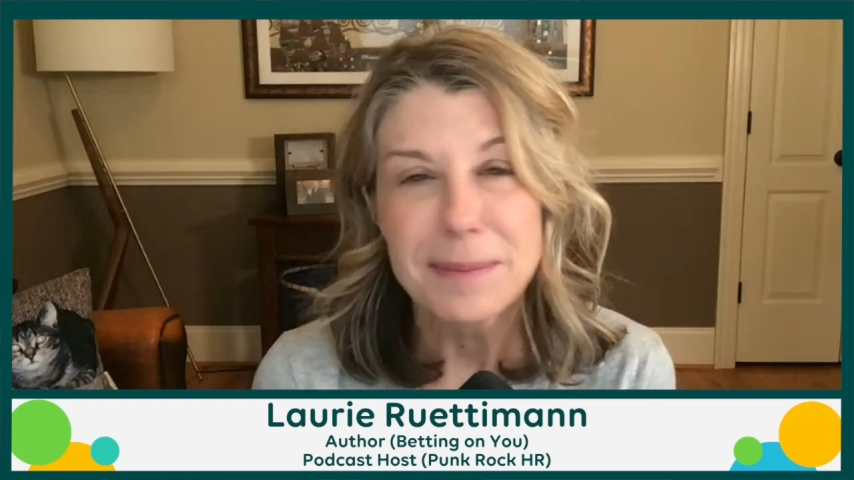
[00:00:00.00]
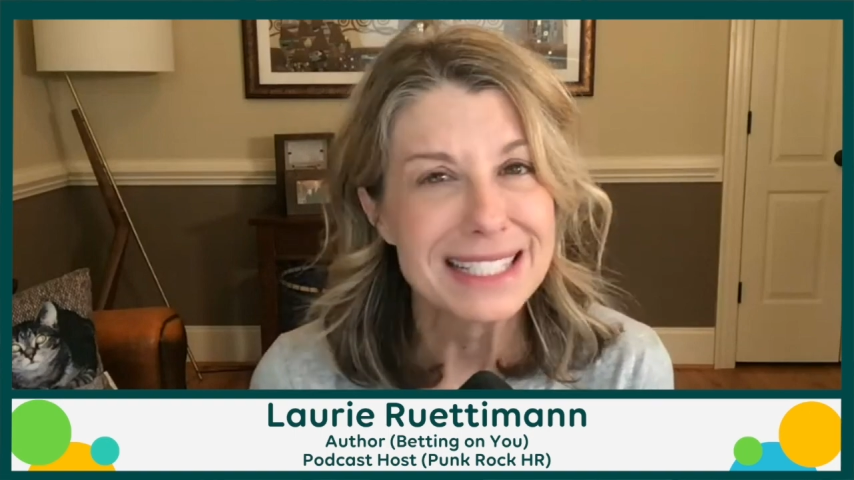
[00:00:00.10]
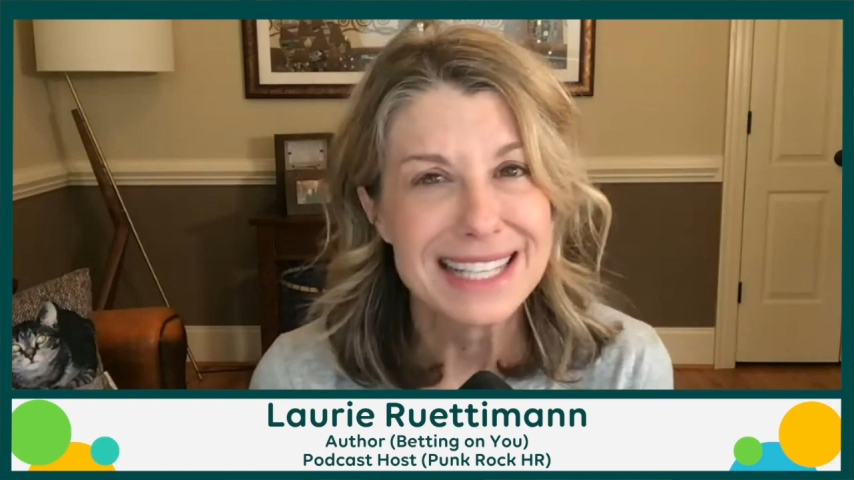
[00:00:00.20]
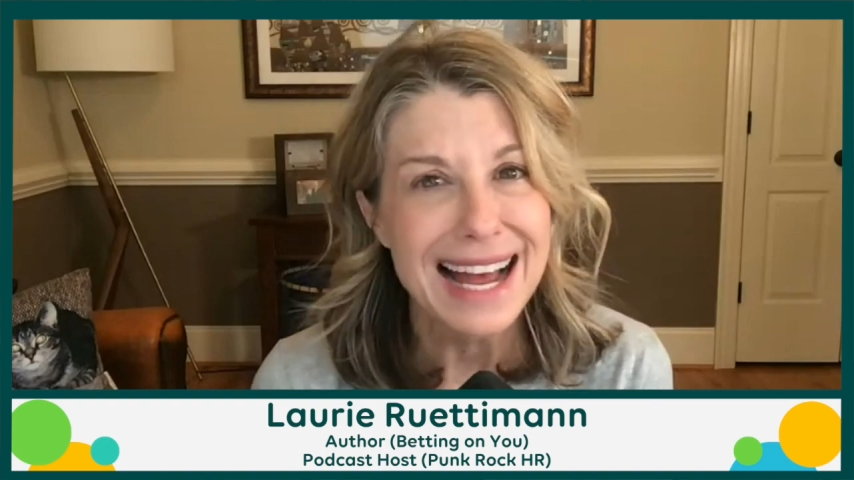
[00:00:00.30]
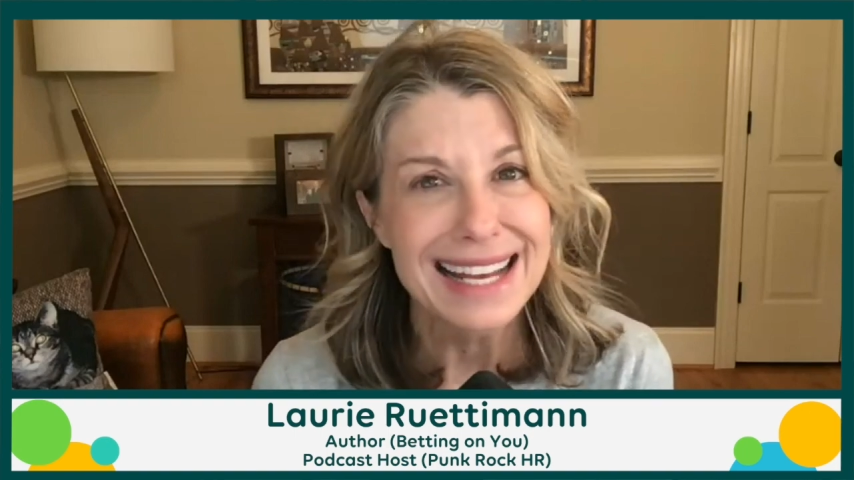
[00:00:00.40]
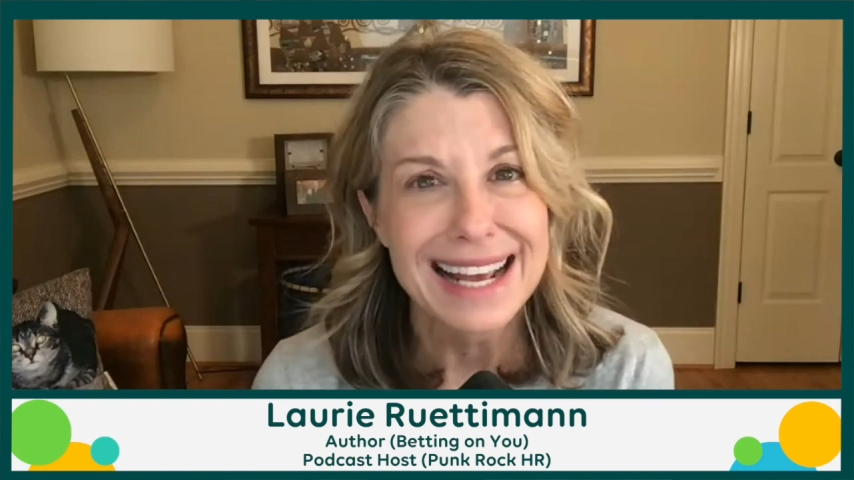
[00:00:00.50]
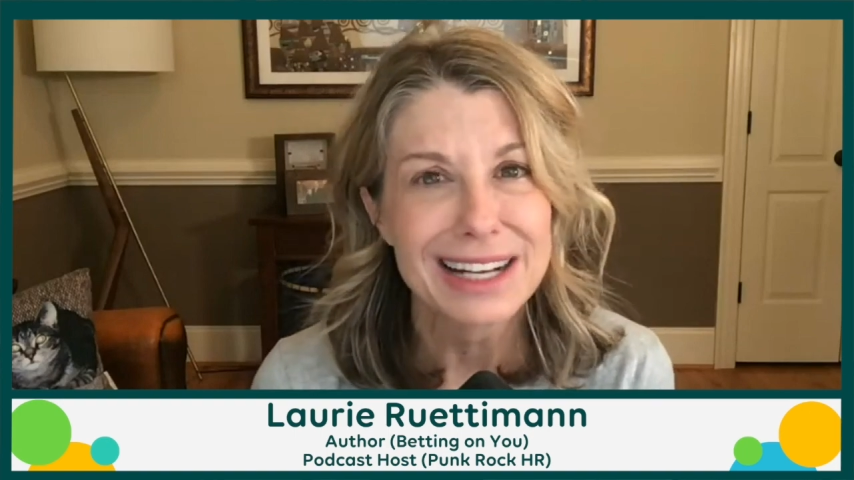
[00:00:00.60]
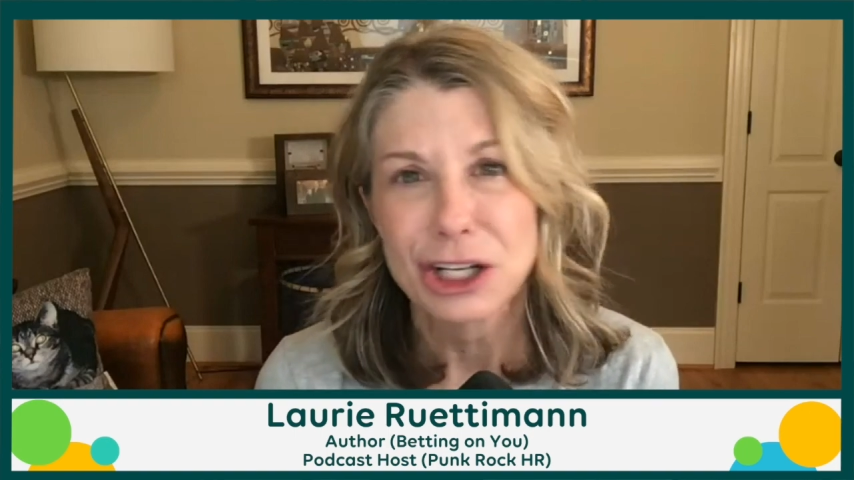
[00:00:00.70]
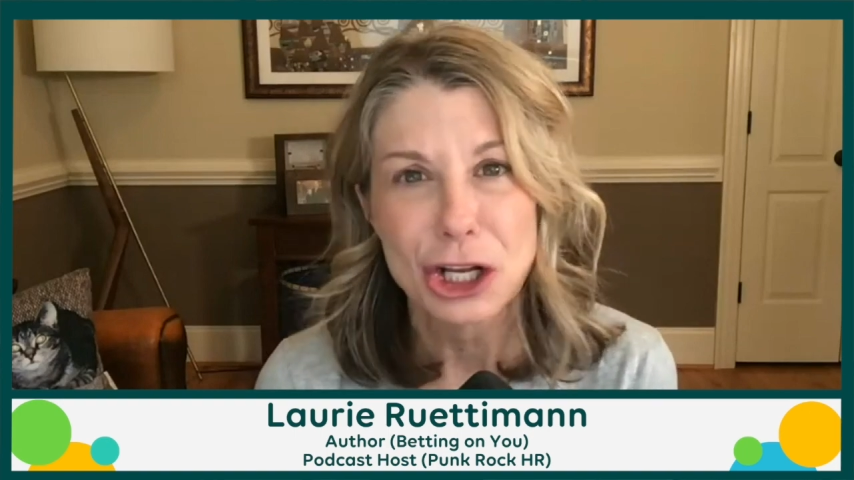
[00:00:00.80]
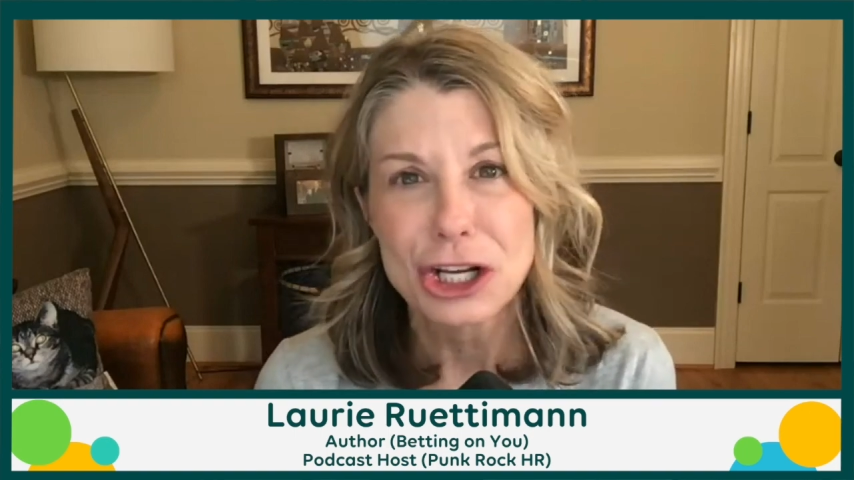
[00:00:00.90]
my dad had
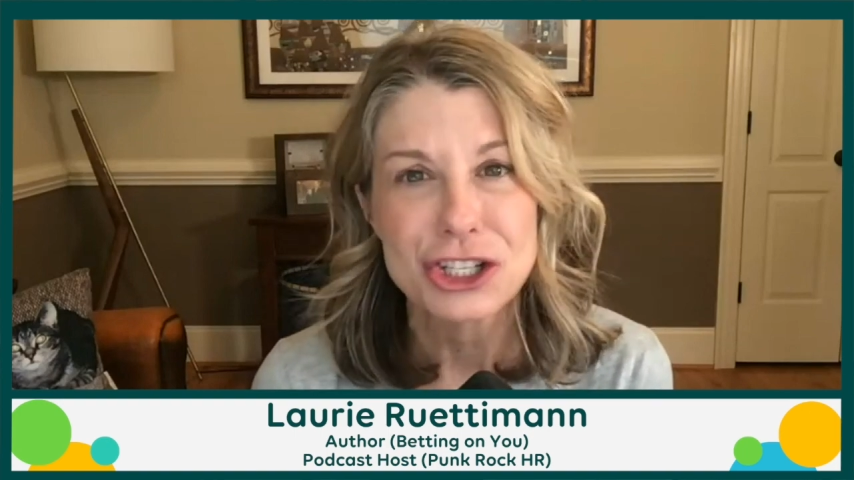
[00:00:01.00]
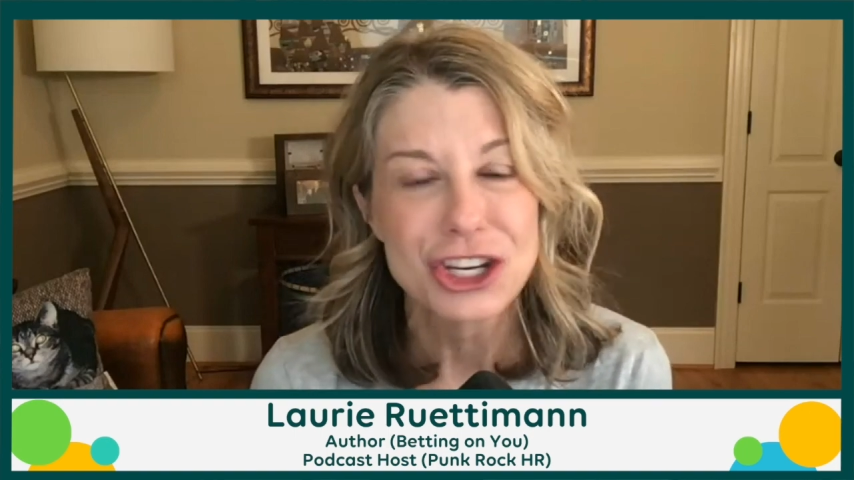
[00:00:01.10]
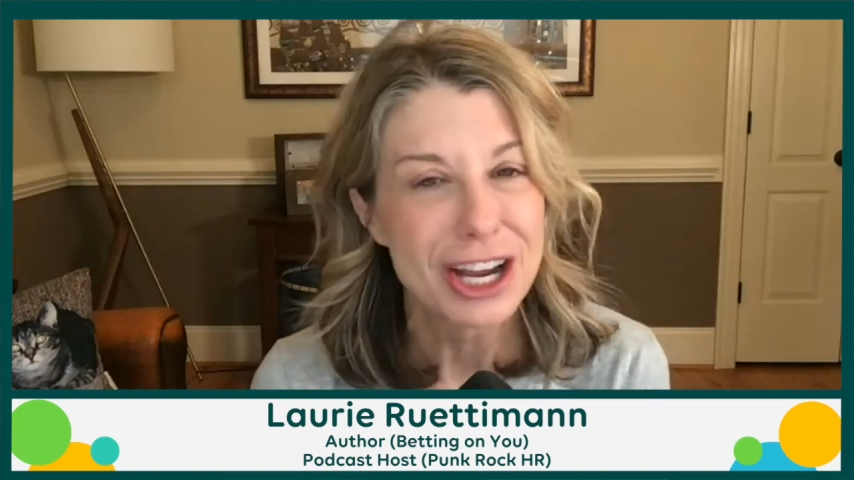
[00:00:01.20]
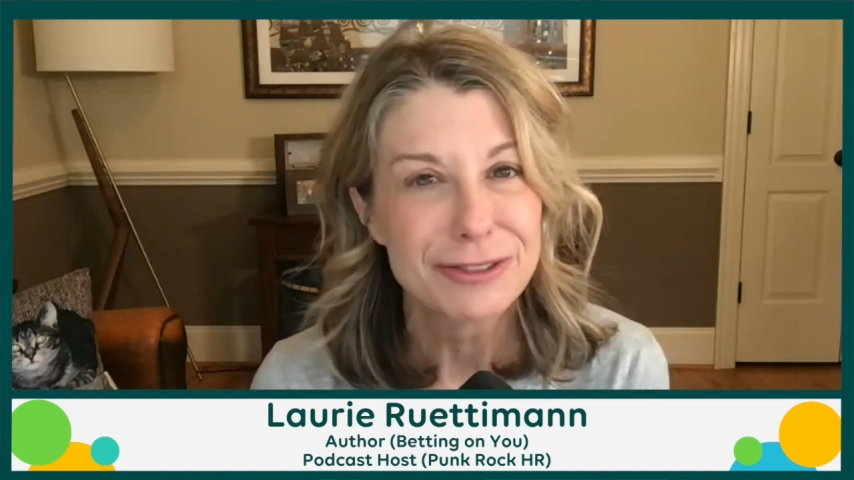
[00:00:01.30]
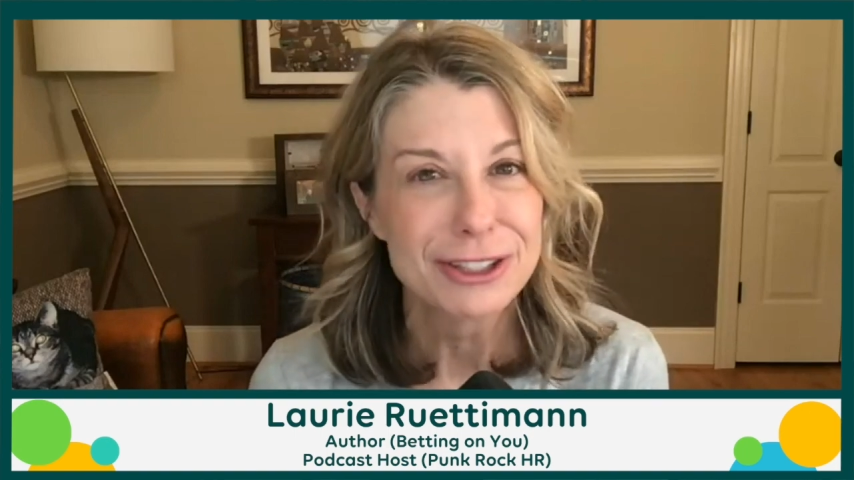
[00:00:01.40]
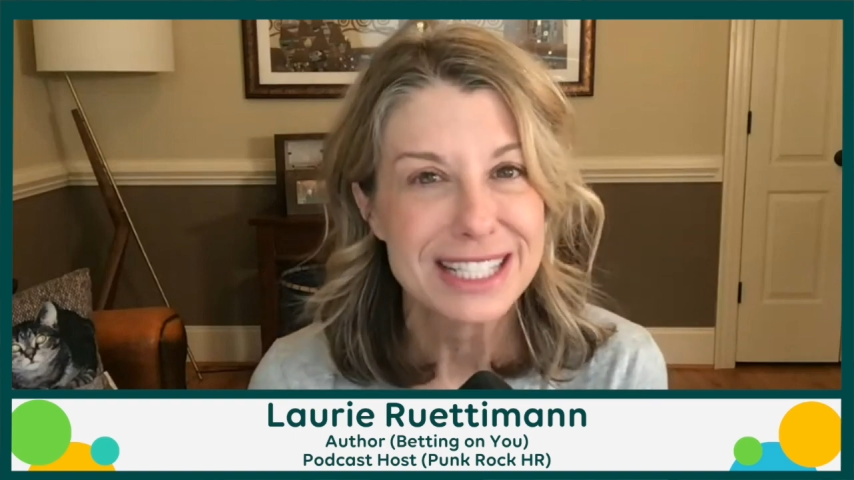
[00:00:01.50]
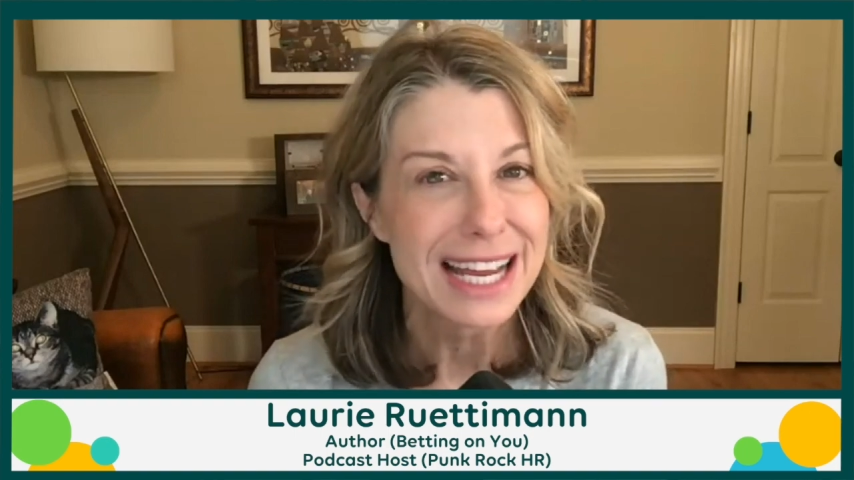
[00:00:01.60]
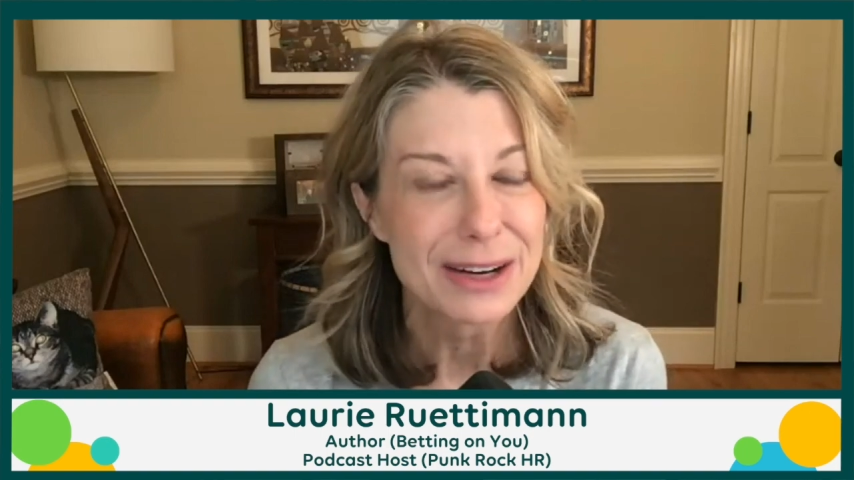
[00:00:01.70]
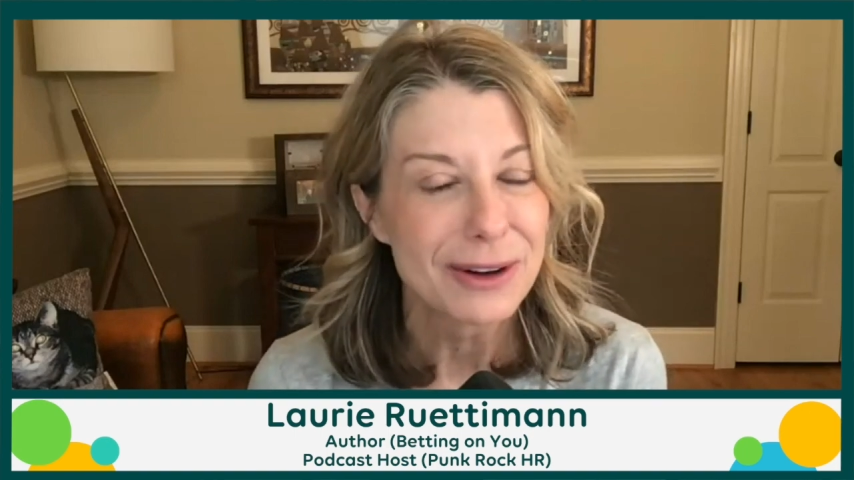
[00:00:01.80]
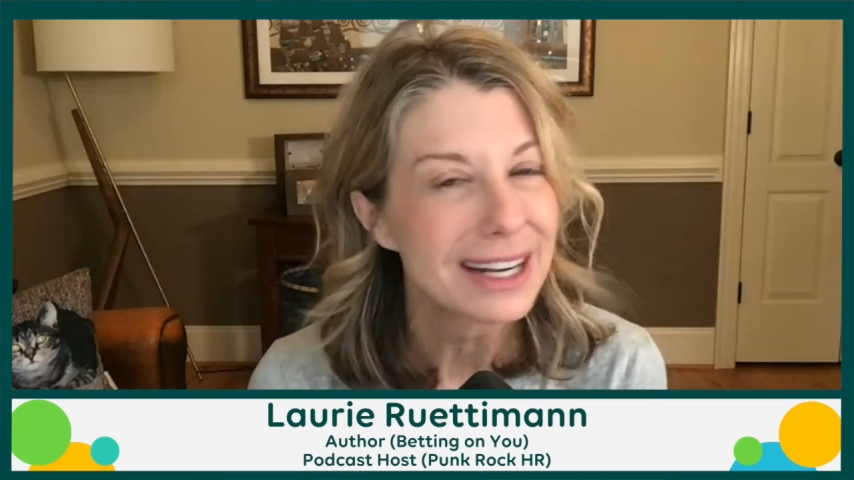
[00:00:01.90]
a lunch every
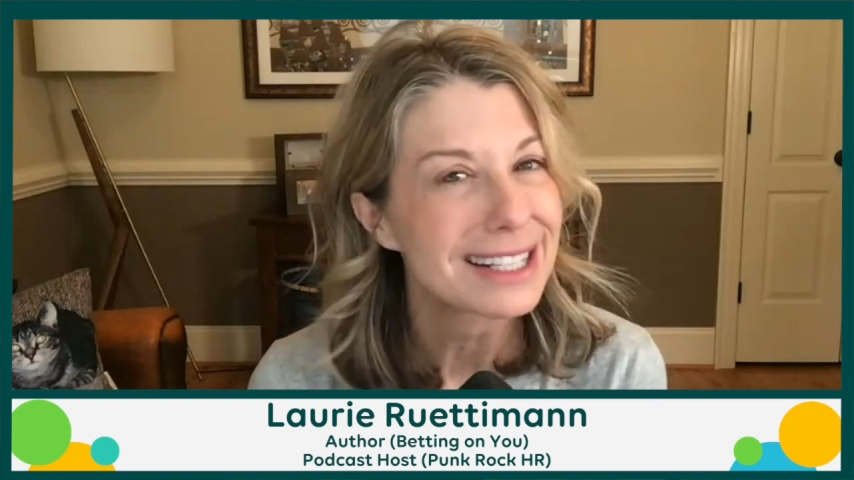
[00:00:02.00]
day, right?